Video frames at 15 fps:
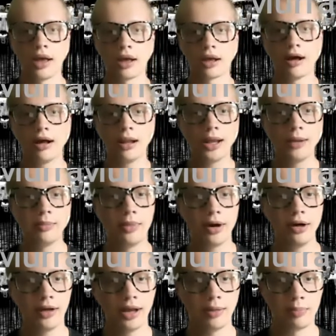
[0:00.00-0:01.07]
Colin
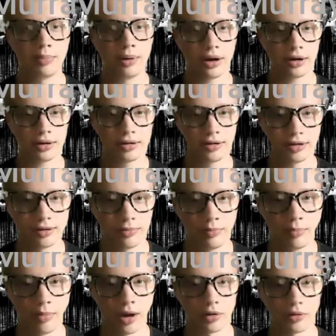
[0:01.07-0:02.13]
Murray Parkes'
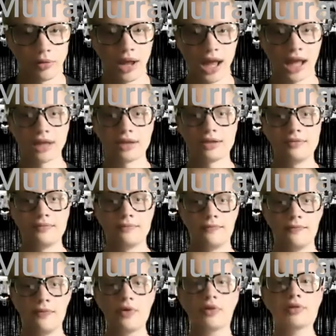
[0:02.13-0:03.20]
model has
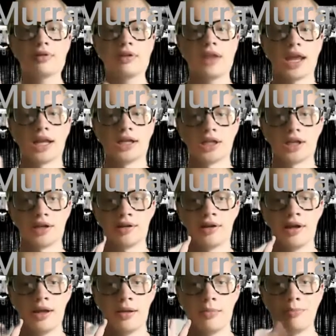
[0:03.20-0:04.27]
four stages
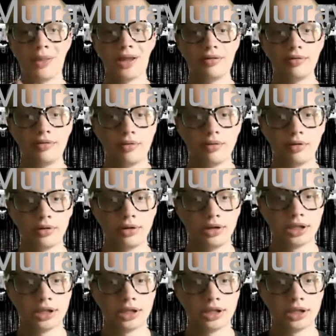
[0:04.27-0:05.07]
based on